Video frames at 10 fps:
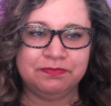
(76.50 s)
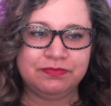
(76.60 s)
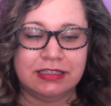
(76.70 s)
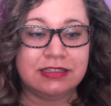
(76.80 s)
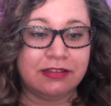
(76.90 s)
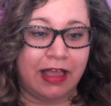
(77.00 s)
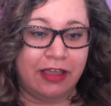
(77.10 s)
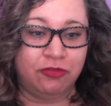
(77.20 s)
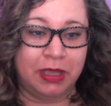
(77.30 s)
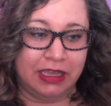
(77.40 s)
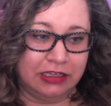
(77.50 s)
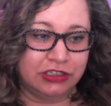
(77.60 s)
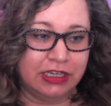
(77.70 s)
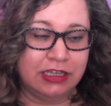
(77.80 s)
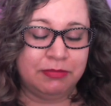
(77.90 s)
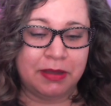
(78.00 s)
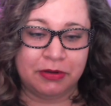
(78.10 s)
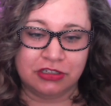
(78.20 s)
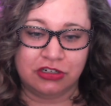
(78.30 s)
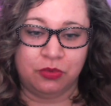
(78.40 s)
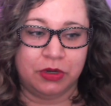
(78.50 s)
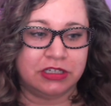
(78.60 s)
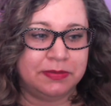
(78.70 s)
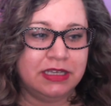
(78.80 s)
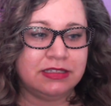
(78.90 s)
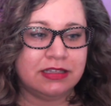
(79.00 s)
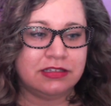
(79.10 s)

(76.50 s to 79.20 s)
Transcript: This is the live page in my personal workspace.